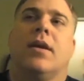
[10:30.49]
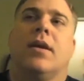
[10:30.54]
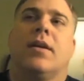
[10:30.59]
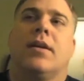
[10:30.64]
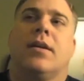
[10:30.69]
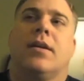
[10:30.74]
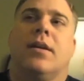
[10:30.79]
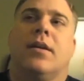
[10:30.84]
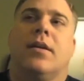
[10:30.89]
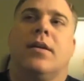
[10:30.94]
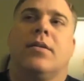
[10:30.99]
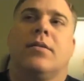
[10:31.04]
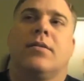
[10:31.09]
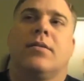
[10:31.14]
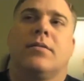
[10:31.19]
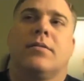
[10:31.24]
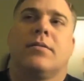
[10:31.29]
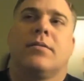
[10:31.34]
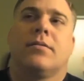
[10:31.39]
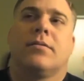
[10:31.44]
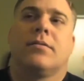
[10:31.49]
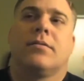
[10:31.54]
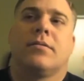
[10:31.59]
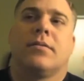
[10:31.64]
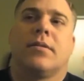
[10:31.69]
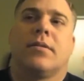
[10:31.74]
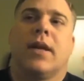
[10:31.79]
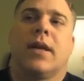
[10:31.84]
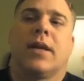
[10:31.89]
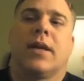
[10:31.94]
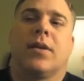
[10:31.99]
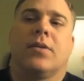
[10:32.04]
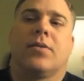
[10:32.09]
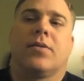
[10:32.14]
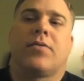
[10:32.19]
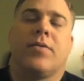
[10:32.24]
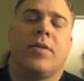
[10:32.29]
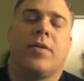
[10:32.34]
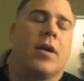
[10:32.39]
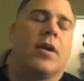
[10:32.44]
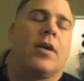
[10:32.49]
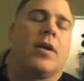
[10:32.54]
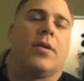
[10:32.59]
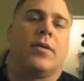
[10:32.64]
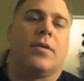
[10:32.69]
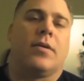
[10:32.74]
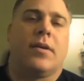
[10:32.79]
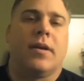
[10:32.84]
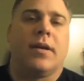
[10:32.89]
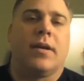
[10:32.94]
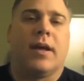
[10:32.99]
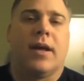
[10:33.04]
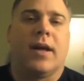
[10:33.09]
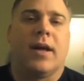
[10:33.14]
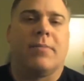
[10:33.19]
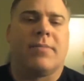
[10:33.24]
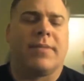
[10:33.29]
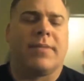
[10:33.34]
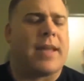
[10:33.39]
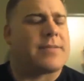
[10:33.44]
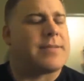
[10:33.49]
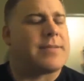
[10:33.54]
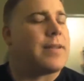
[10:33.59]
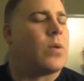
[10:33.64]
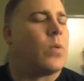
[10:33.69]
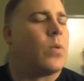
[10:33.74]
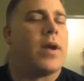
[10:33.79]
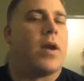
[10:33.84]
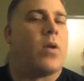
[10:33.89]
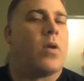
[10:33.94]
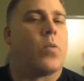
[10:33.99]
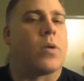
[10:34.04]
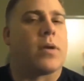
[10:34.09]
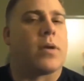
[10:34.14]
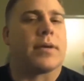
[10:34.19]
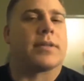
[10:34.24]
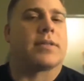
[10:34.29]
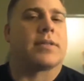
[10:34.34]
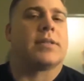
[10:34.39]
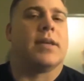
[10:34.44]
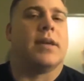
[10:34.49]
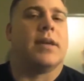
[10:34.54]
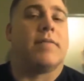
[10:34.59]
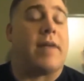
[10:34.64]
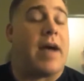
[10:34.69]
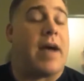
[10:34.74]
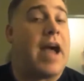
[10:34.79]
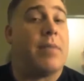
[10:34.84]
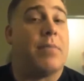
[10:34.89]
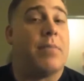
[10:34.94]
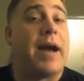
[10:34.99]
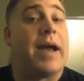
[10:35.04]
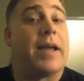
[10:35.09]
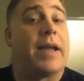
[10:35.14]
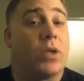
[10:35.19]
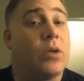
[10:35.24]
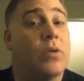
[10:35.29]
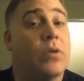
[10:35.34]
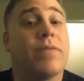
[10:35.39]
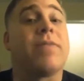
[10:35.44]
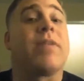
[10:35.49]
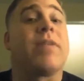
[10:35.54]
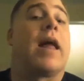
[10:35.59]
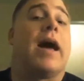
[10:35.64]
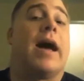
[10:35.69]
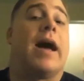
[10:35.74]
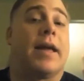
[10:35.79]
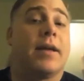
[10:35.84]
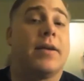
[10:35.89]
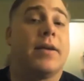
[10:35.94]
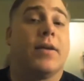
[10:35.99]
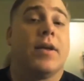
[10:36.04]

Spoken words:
and goes, "No, that's not the way it works. If I buy, you fly."